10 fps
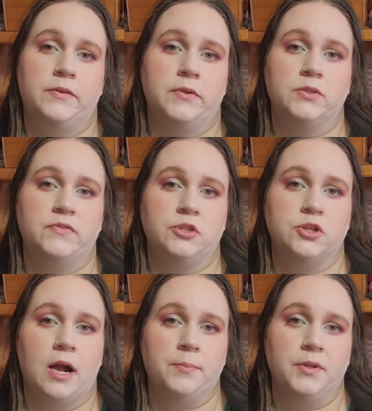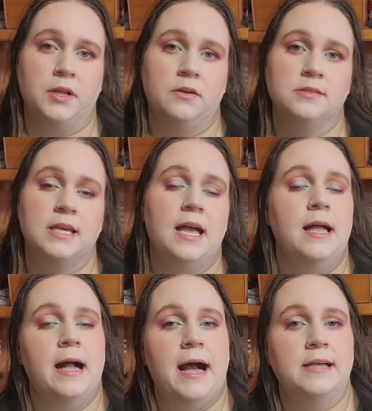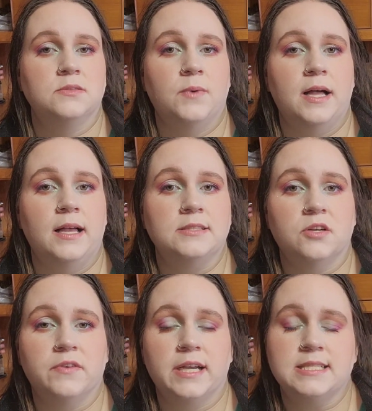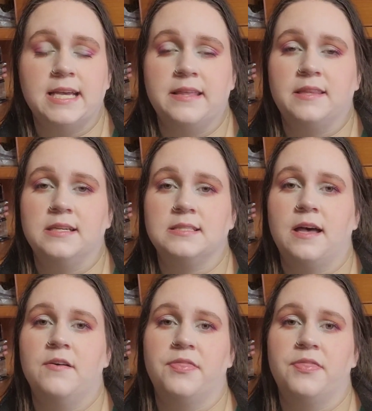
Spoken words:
of those future uploads. As well as, don't forget to hit this